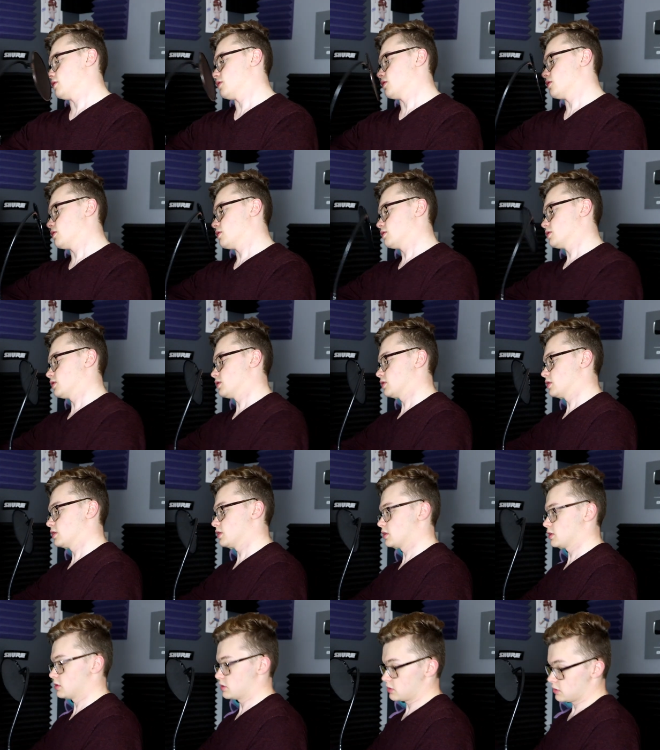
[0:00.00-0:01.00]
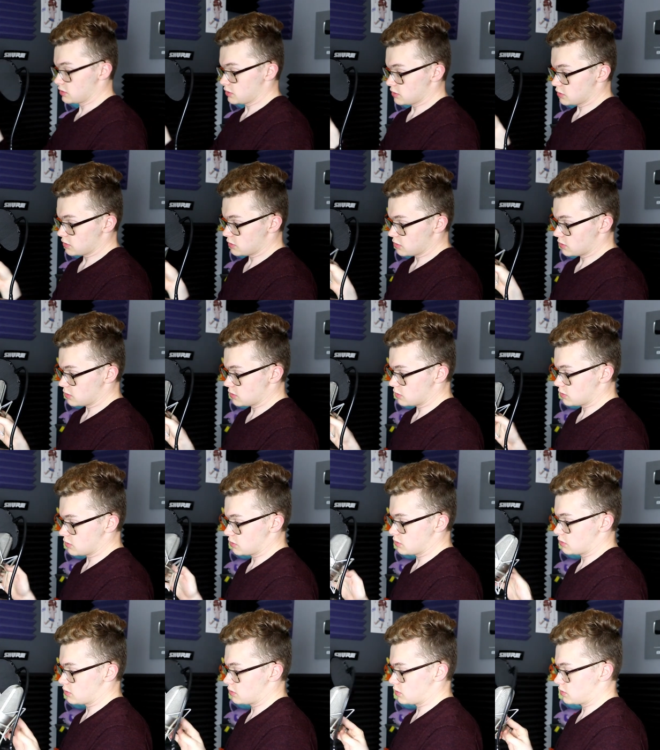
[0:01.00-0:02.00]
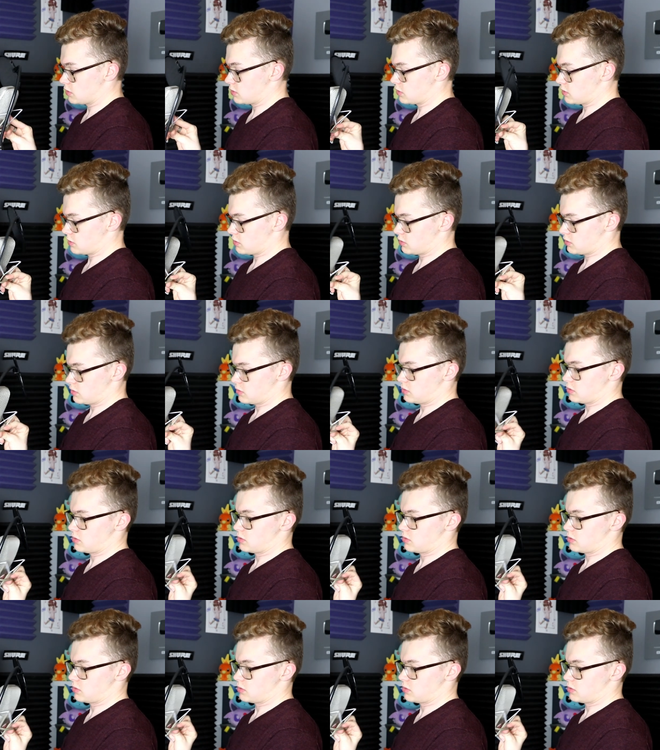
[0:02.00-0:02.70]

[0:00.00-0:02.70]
[no speech]